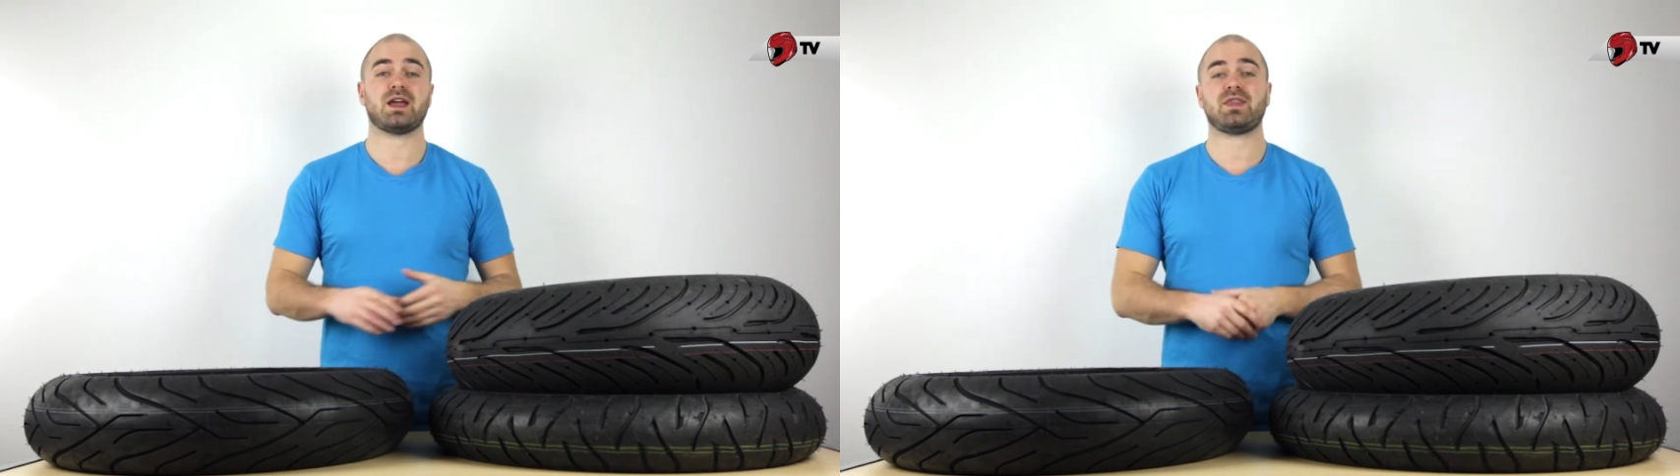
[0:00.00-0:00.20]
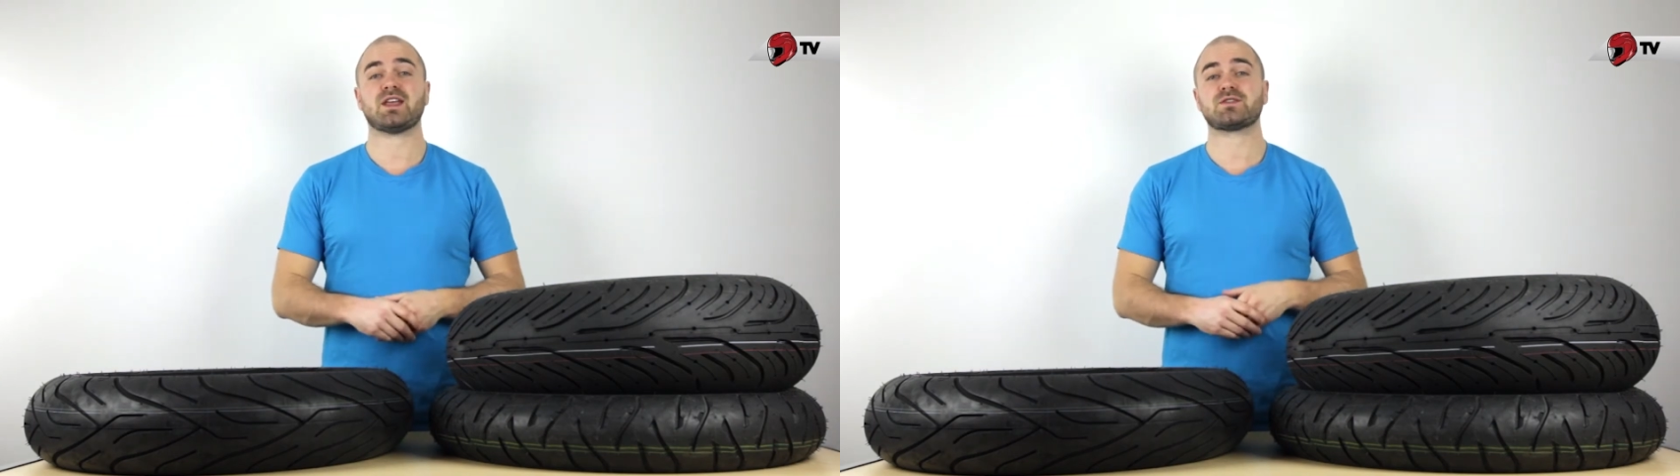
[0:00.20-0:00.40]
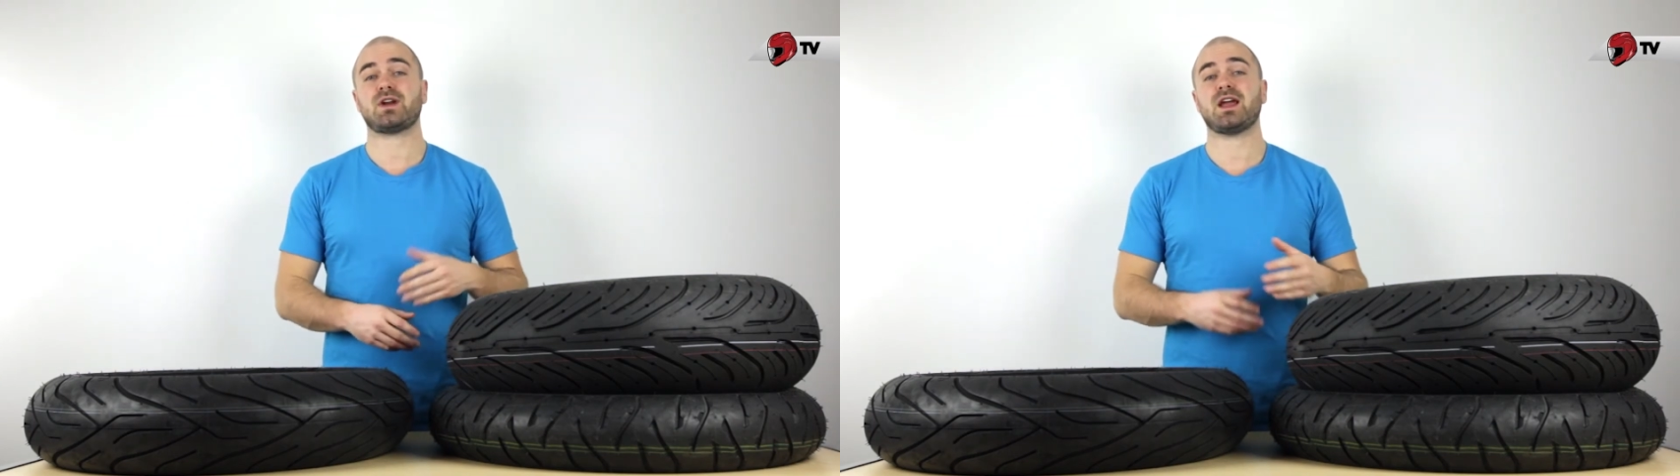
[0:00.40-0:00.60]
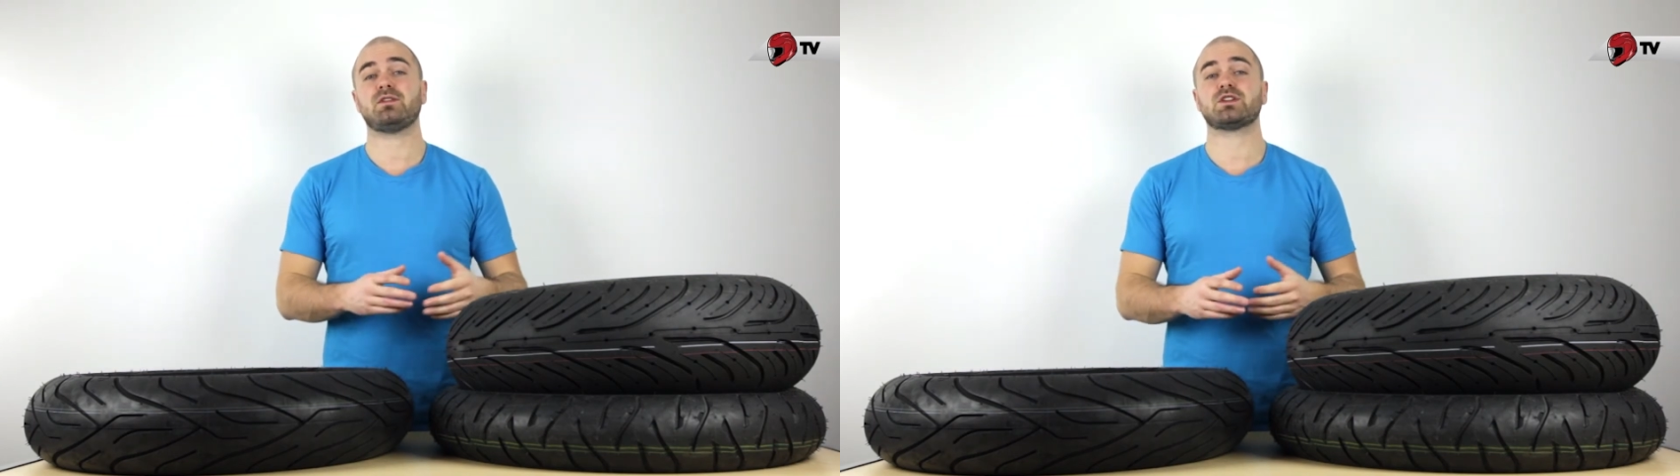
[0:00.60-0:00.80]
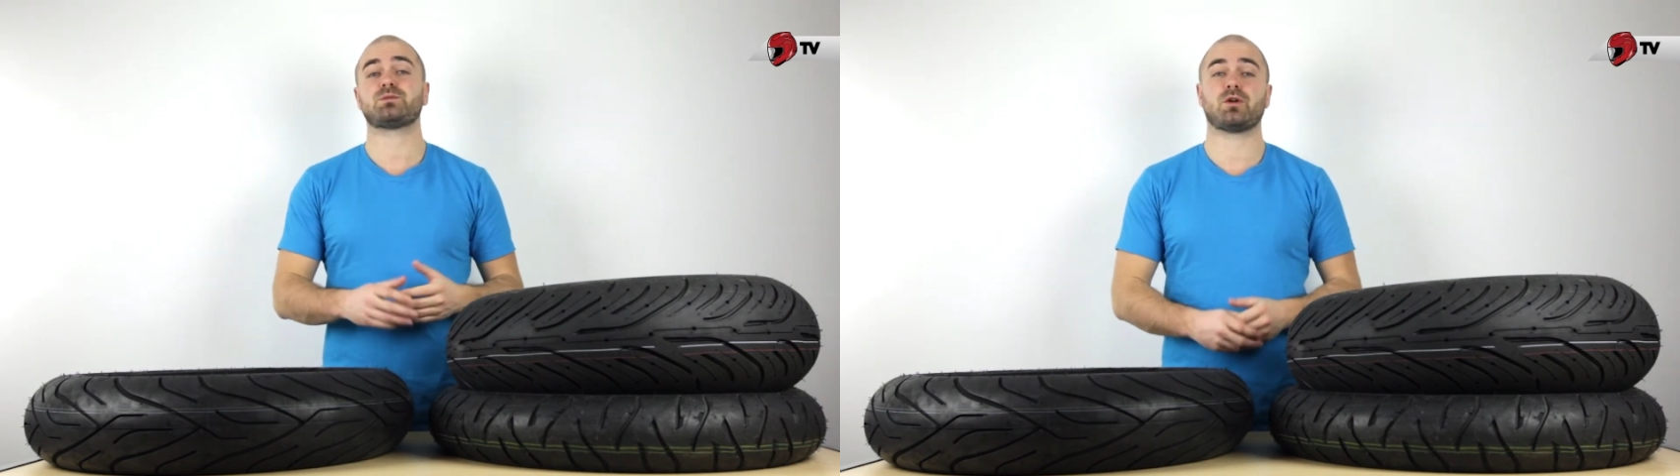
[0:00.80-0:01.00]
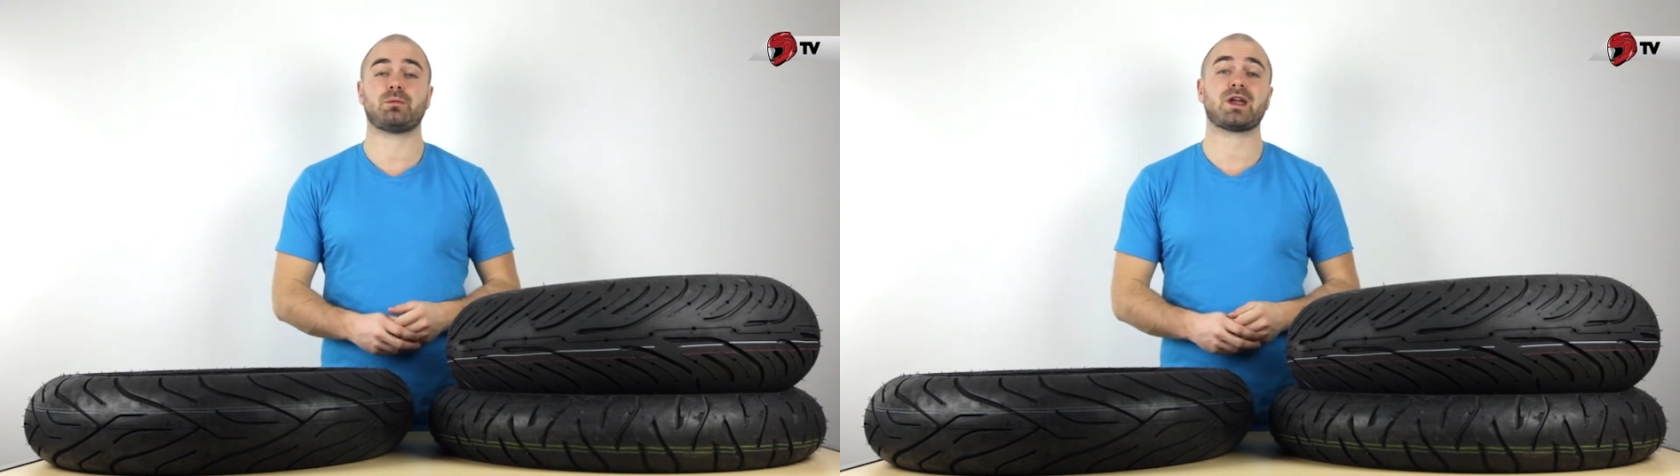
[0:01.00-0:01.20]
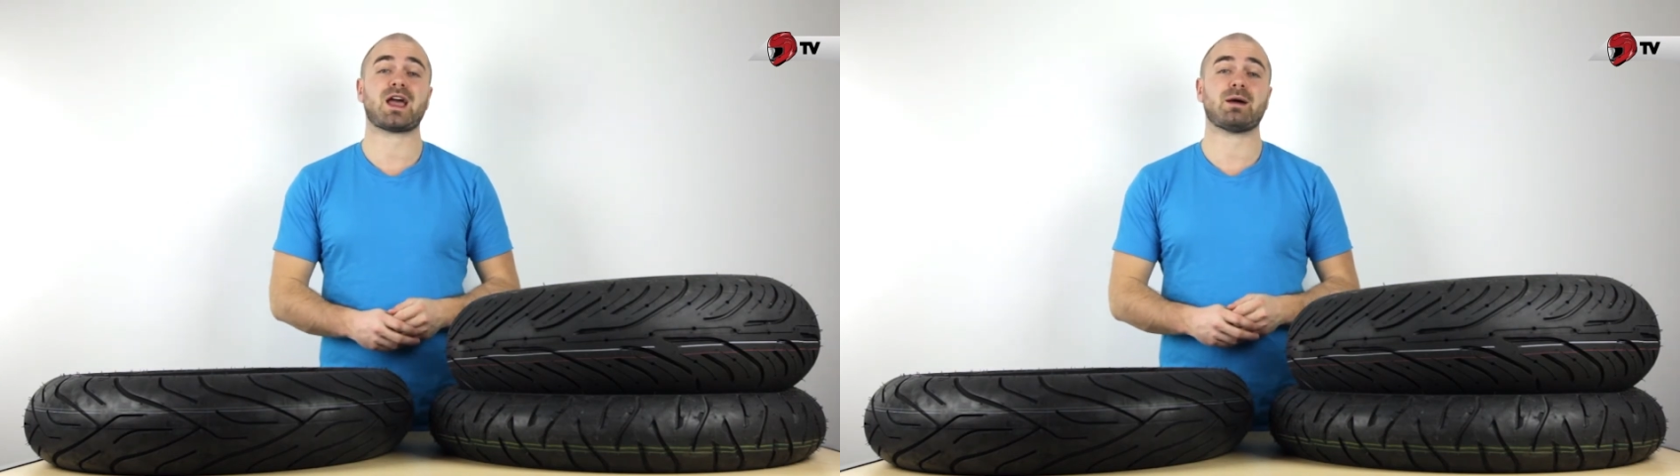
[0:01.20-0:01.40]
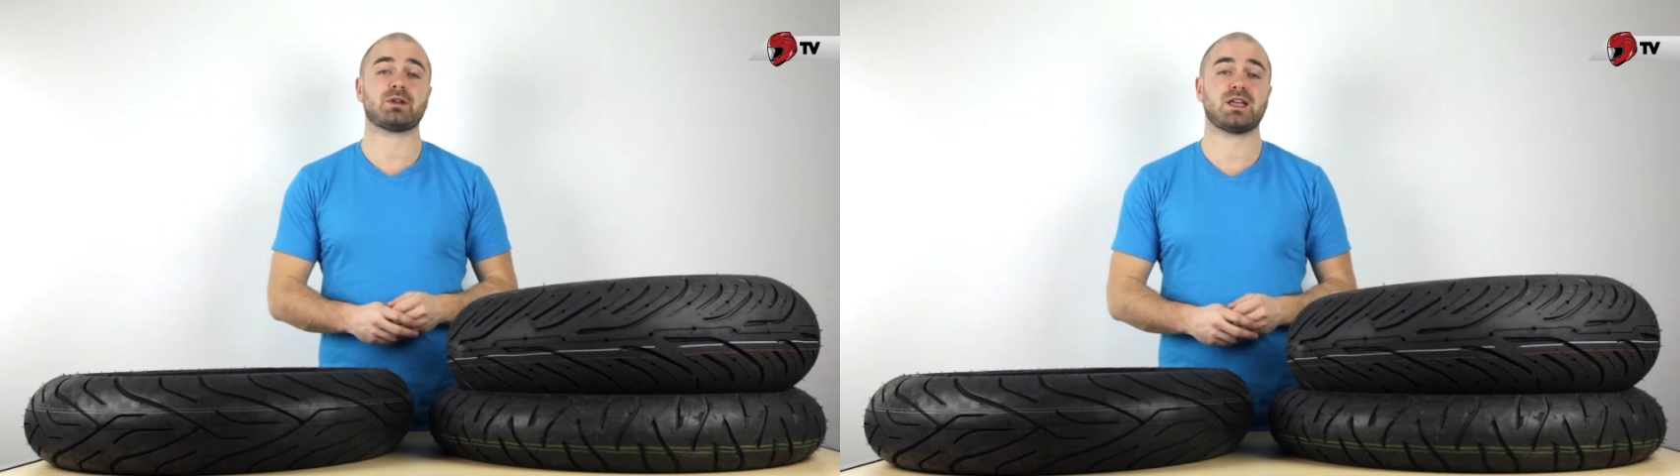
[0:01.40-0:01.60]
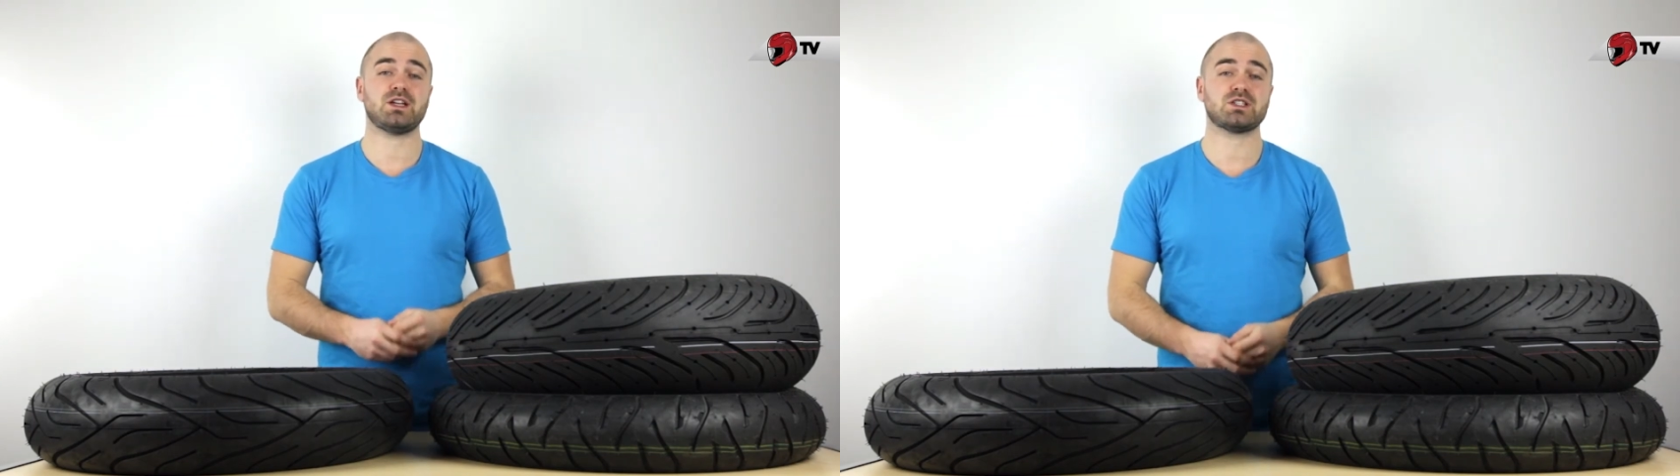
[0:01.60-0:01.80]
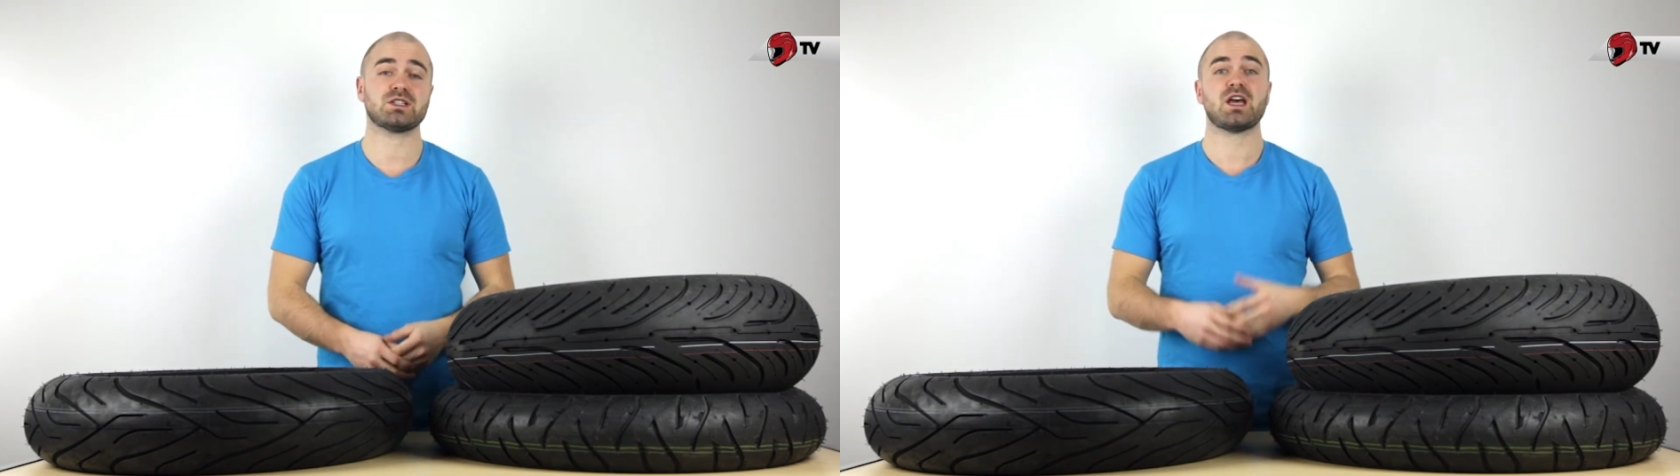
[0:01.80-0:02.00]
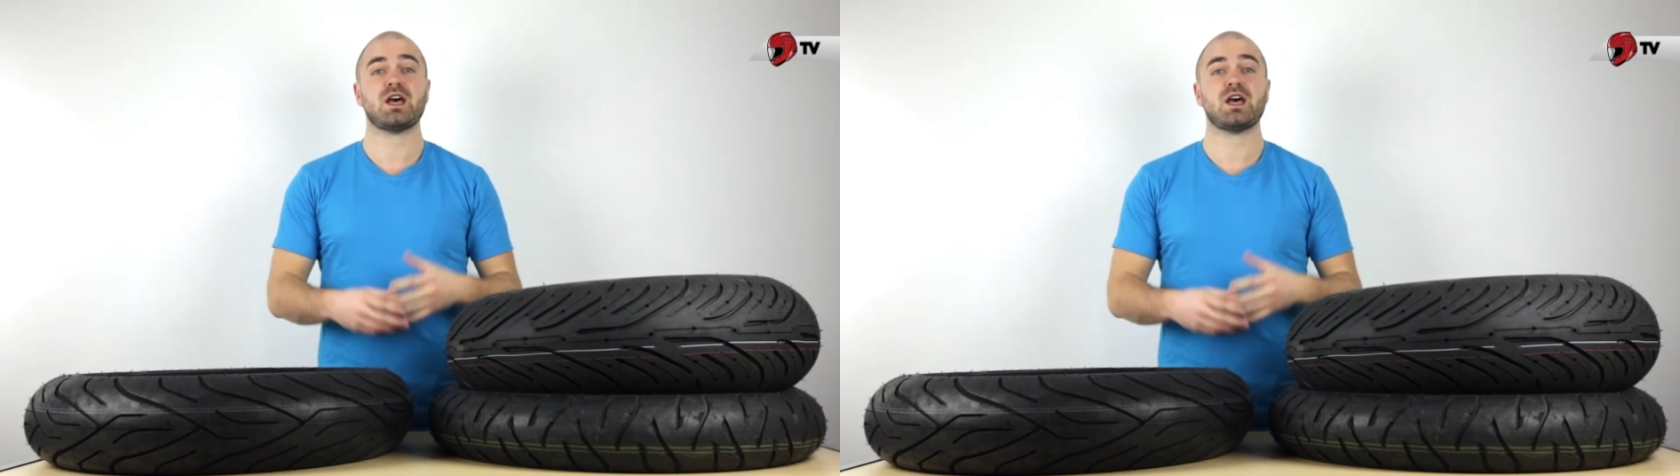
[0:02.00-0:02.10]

and that's for heavier sport bike applications,